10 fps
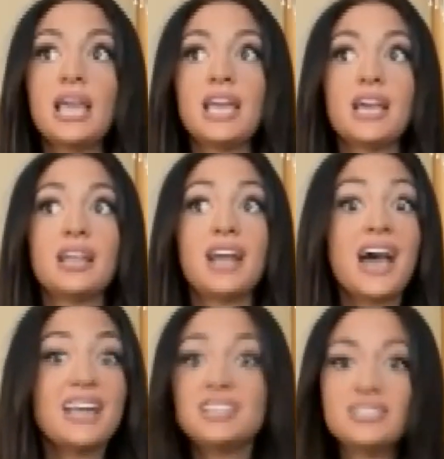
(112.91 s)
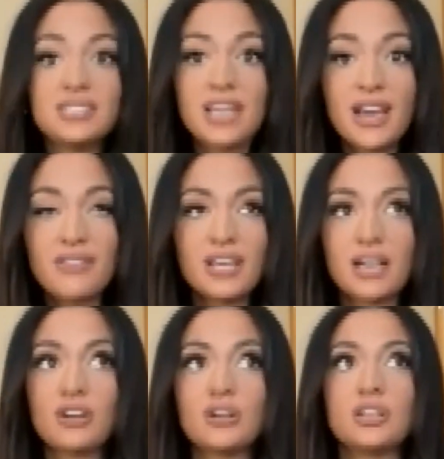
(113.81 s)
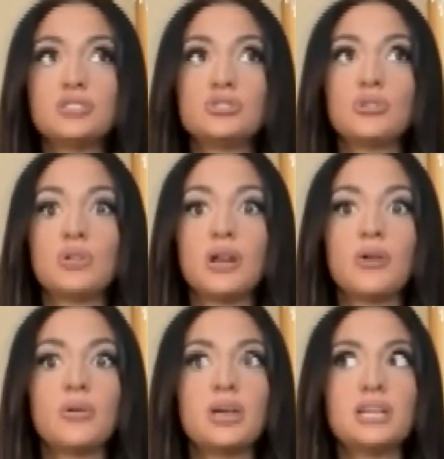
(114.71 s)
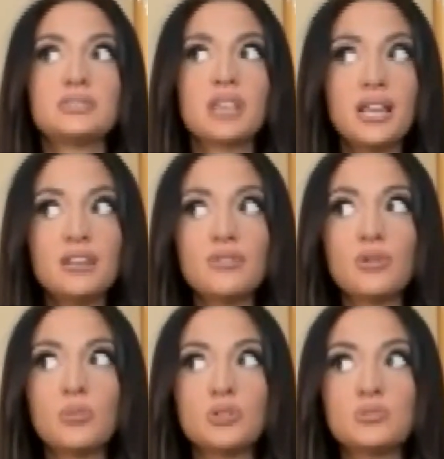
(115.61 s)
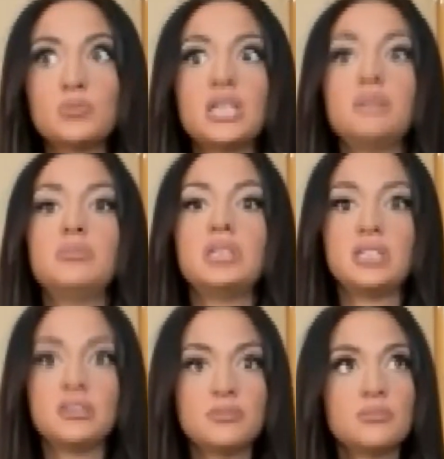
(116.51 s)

and I didn't have that courage. So now it's kind of almost made me